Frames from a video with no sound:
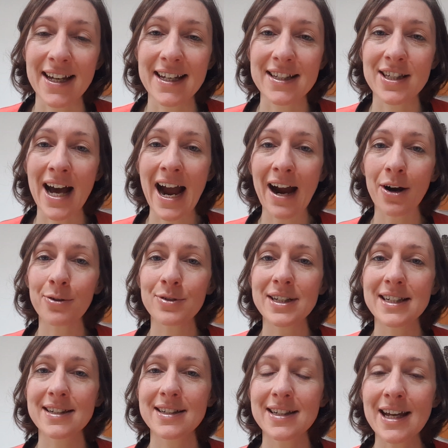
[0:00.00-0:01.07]
is how
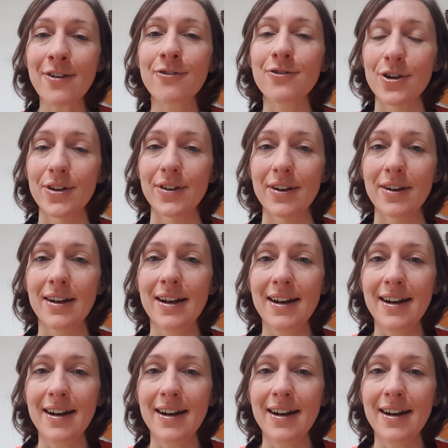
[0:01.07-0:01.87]
different